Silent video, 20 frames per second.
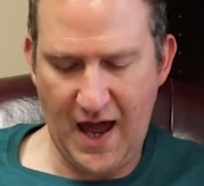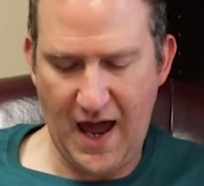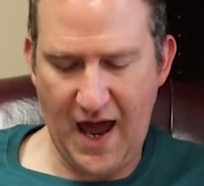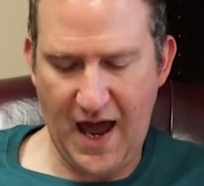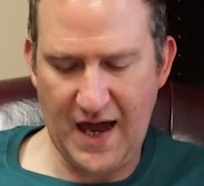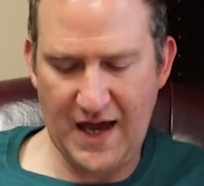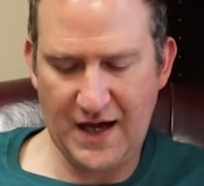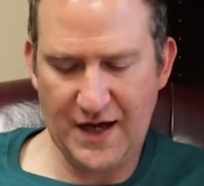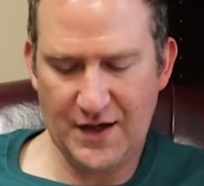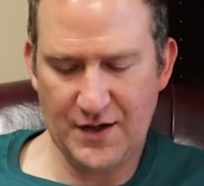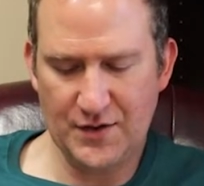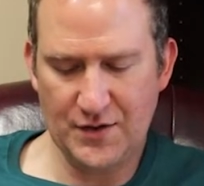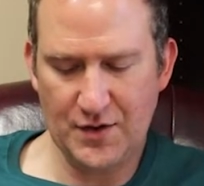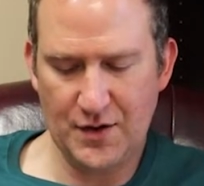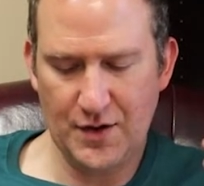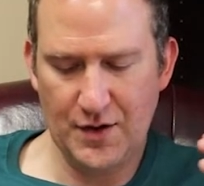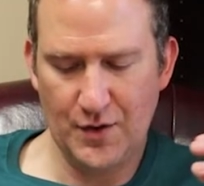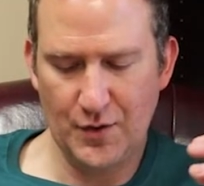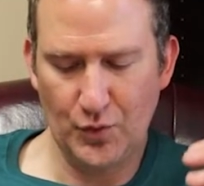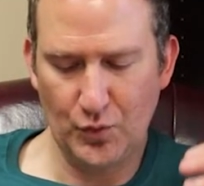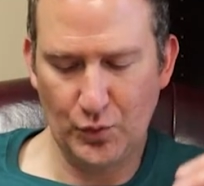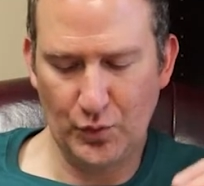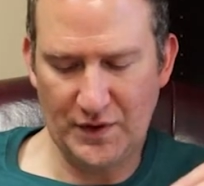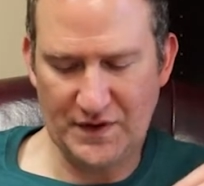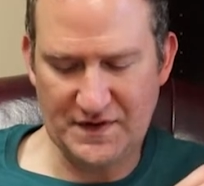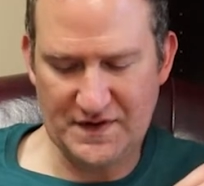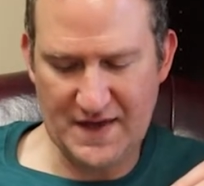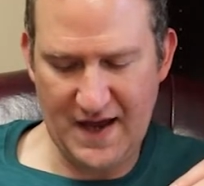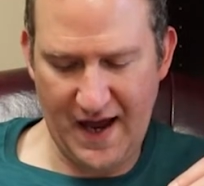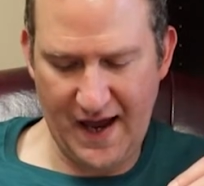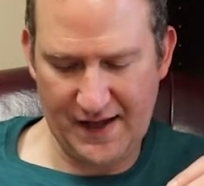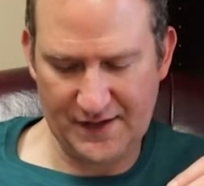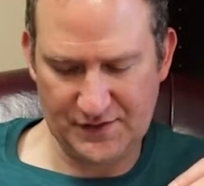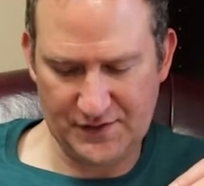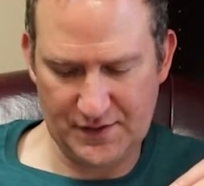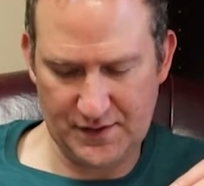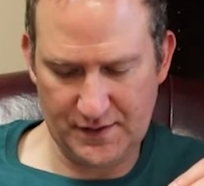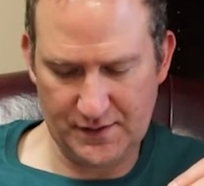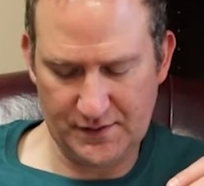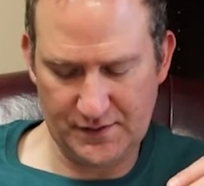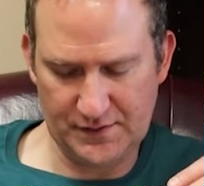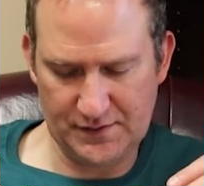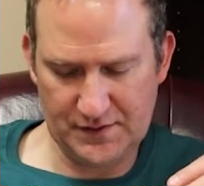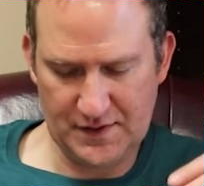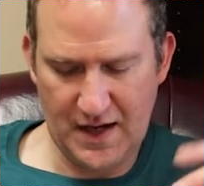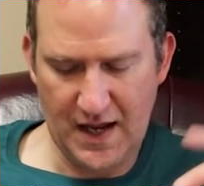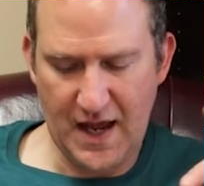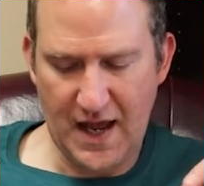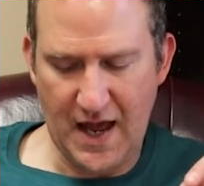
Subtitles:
and with dances.